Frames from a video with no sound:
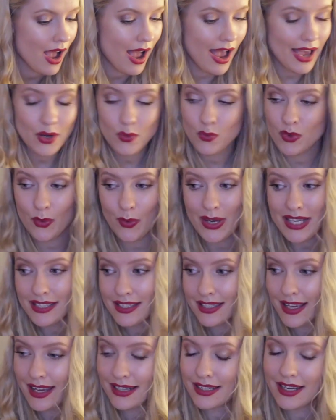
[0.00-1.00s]
I don't want to waste
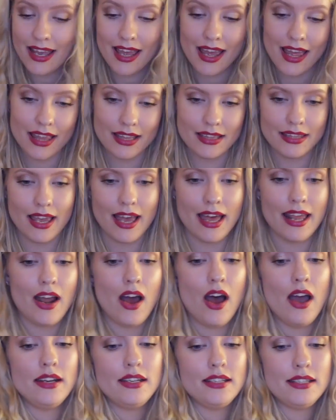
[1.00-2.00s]
it, that
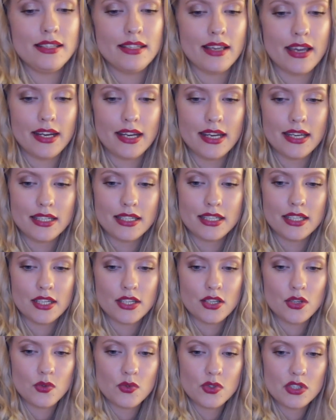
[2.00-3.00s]
I decided
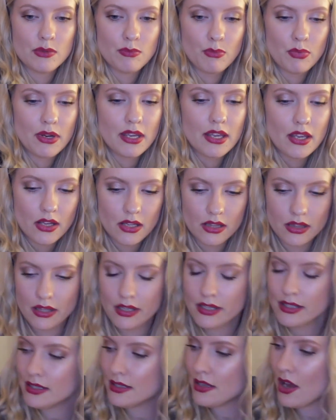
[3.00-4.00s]
to sprinkle
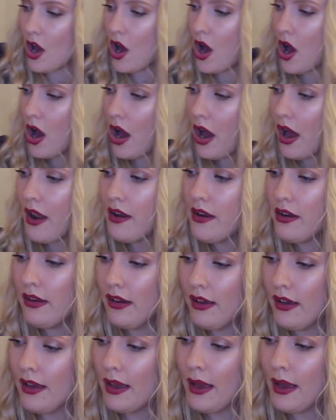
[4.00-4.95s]
this on